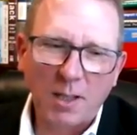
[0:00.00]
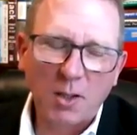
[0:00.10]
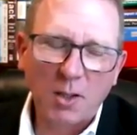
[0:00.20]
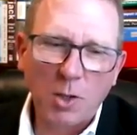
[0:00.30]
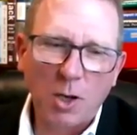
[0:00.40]

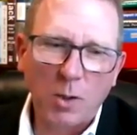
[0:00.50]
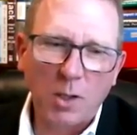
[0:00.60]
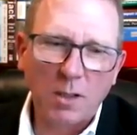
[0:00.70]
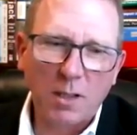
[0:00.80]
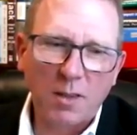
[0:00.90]
let them know
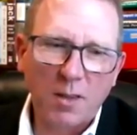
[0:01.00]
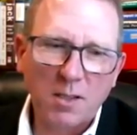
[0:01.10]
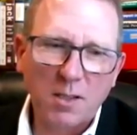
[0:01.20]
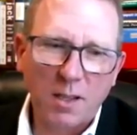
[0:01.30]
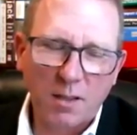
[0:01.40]
what
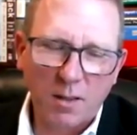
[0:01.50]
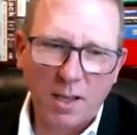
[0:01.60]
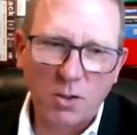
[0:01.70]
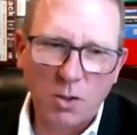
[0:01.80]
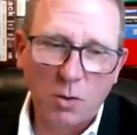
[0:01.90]
things that
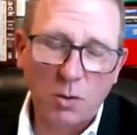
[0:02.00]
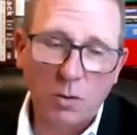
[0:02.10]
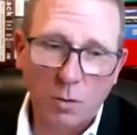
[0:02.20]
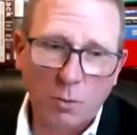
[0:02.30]
they can do to